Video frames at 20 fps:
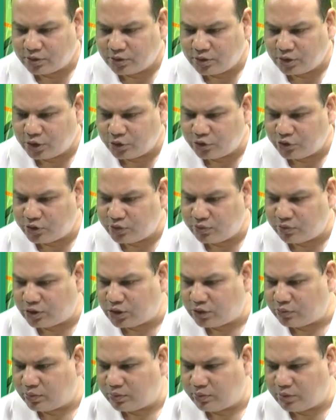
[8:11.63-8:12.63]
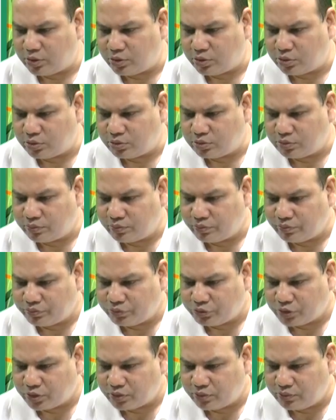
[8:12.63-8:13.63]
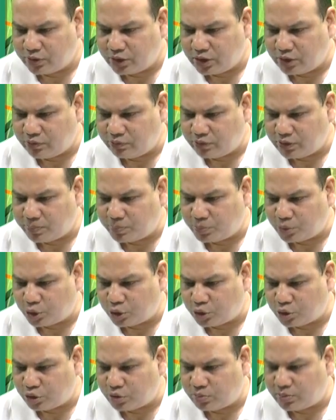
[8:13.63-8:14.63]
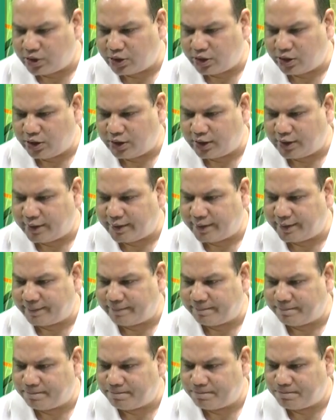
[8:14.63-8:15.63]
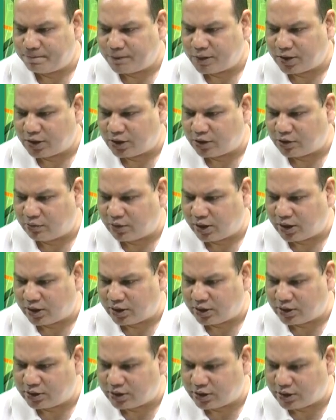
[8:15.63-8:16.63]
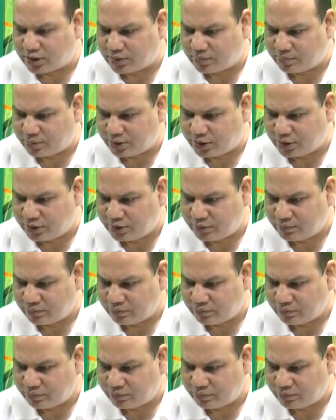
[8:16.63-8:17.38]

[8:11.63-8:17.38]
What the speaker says: Now you see what we will do, when we borrow money and acquire other company,